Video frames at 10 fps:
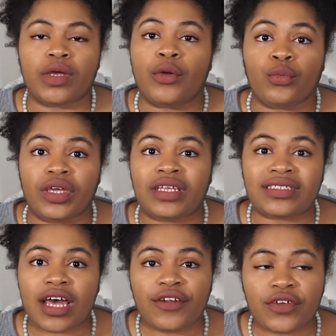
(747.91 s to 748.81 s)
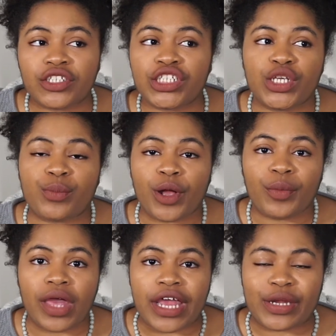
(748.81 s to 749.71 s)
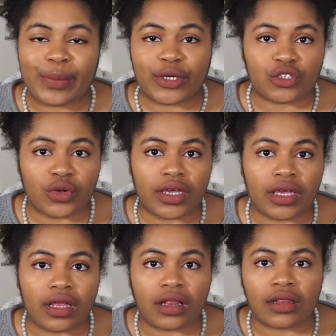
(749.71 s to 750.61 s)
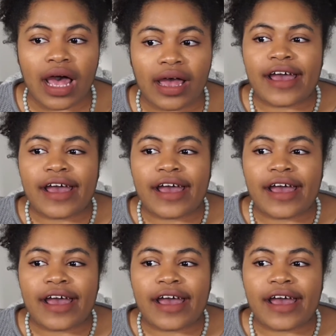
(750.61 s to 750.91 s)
read his nonfiction and probably end up enjoying it a lot.